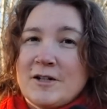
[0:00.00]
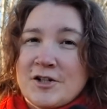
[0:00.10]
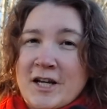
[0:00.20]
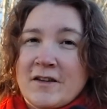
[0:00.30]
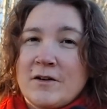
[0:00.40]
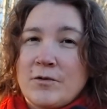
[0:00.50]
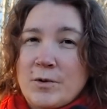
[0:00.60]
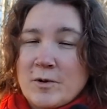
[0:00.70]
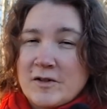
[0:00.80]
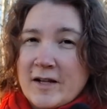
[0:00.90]
check the
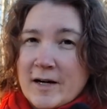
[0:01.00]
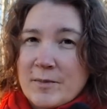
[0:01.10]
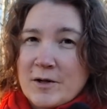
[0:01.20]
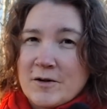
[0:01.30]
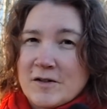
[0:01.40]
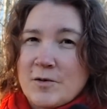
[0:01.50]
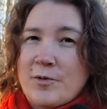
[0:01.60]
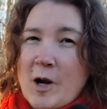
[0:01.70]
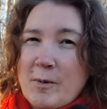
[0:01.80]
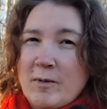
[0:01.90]
rules there, because you
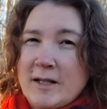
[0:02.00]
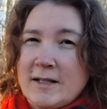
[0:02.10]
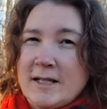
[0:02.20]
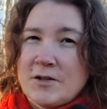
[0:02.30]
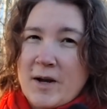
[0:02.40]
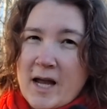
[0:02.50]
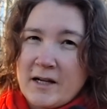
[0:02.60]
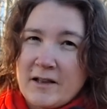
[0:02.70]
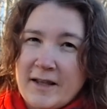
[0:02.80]
probably need to handle